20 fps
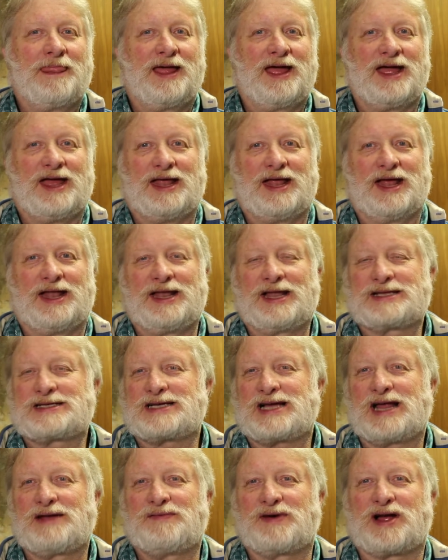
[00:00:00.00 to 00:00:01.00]
And that's
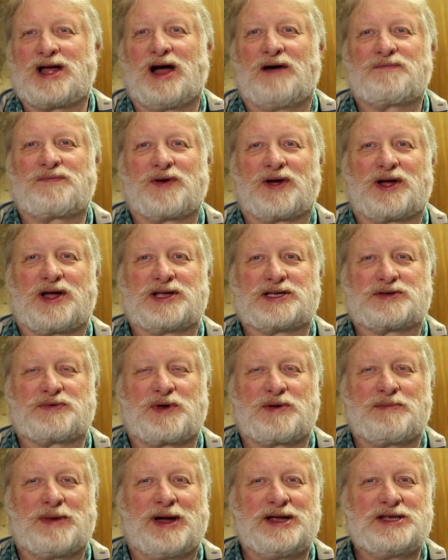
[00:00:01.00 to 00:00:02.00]
kind of a comfort, because it
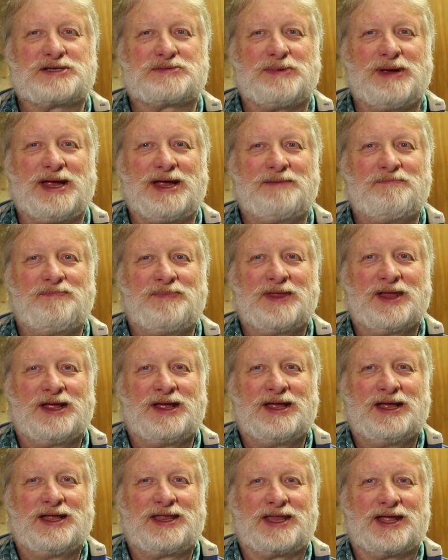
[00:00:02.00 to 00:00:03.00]
reminds me
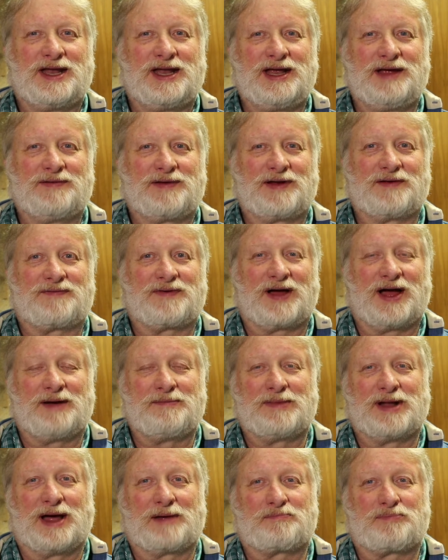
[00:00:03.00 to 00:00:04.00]
that even if
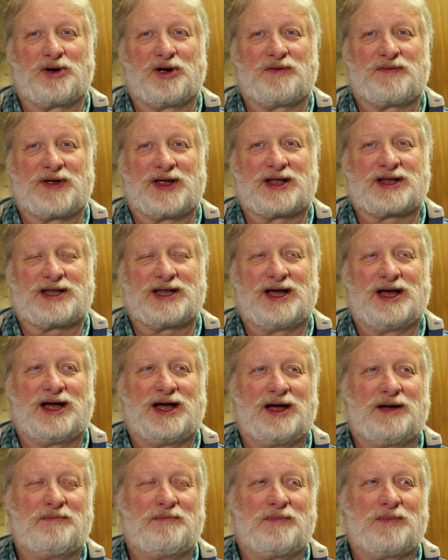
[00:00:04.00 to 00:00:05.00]
I'm not perfect
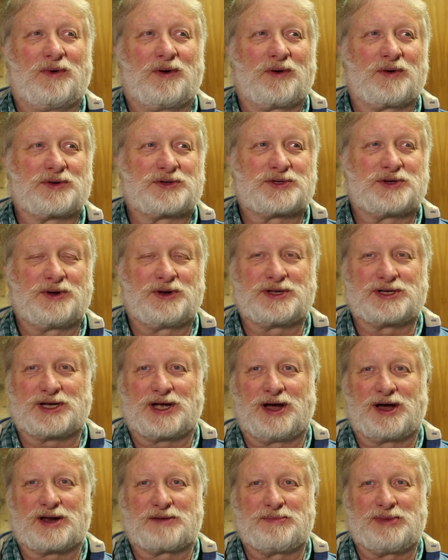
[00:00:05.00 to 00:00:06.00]
or as good as
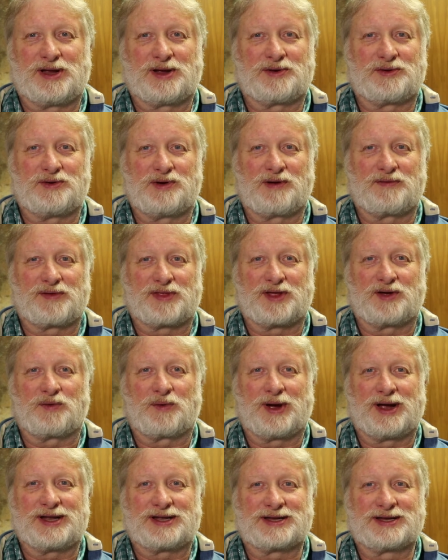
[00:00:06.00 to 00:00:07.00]
I ought to be or do everything
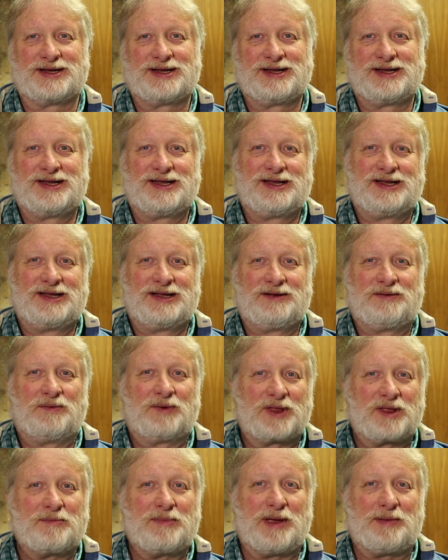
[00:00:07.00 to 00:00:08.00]
right,
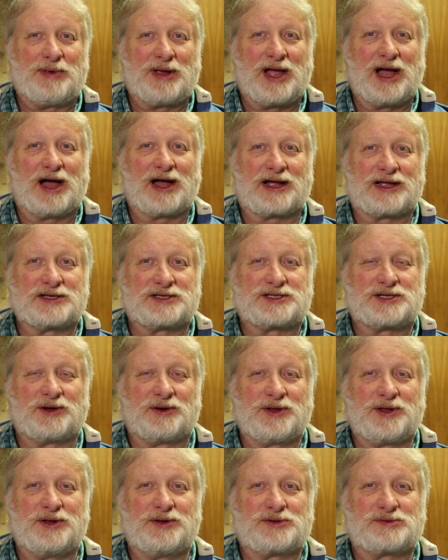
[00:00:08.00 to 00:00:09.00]
well, that maybe God can
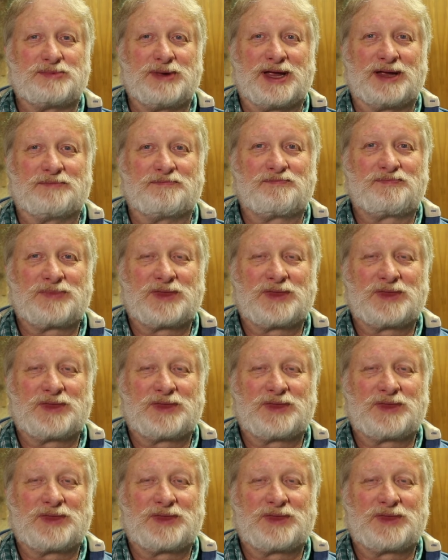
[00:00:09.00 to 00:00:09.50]
still use me.